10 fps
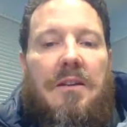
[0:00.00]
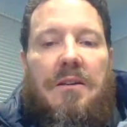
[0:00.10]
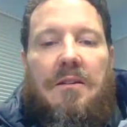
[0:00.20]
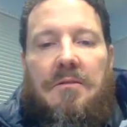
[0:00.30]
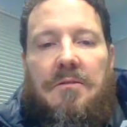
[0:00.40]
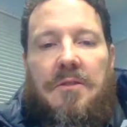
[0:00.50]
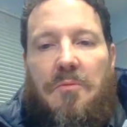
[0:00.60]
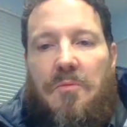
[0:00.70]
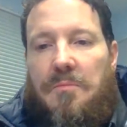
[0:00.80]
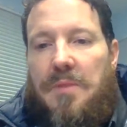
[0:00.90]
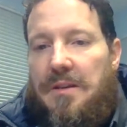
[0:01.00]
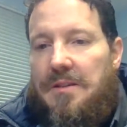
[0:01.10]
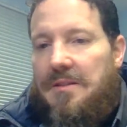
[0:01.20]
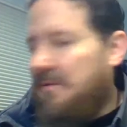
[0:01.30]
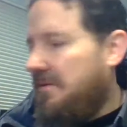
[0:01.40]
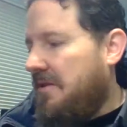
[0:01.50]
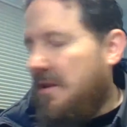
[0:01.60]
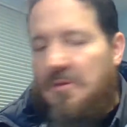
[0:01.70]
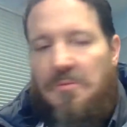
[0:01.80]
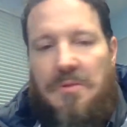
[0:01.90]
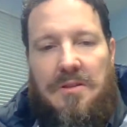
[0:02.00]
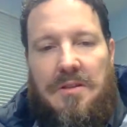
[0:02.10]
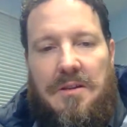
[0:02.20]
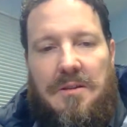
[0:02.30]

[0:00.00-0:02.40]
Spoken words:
we'll be in touch with